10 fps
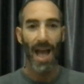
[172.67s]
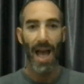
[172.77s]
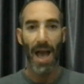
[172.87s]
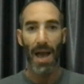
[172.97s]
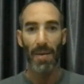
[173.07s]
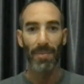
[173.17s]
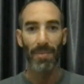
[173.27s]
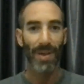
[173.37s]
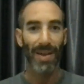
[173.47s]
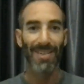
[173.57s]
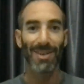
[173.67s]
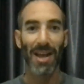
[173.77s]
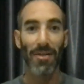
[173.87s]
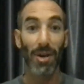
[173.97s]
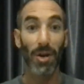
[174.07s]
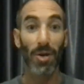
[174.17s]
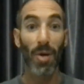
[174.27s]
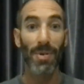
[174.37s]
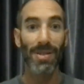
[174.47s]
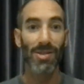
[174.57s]
and they will have their
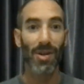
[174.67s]
copies.